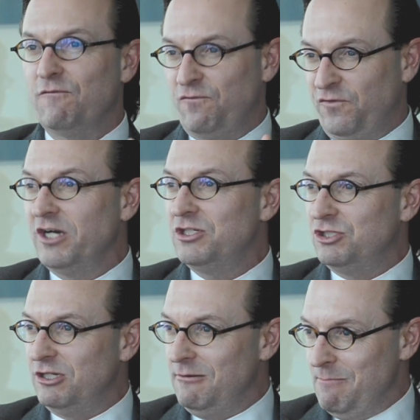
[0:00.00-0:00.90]

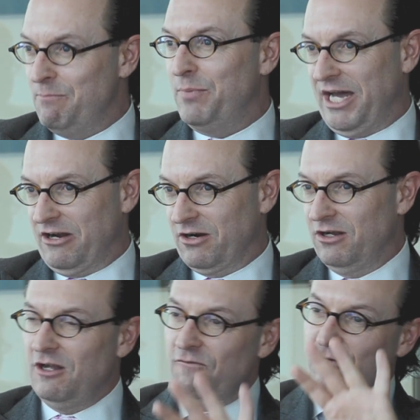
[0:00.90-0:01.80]
function better
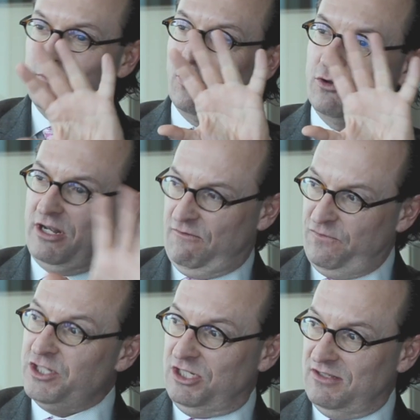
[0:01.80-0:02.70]
from both an
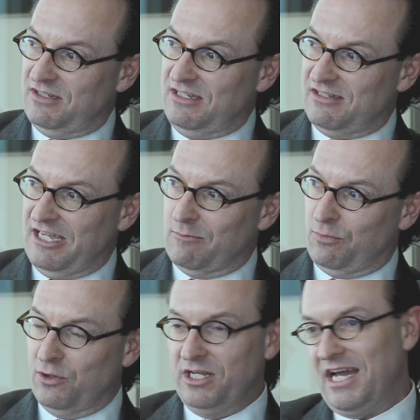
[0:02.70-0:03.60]
efficiency
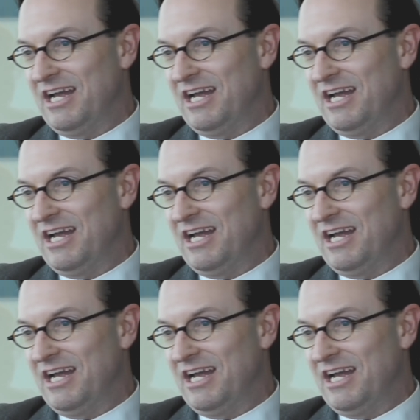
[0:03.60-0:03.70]
standpoint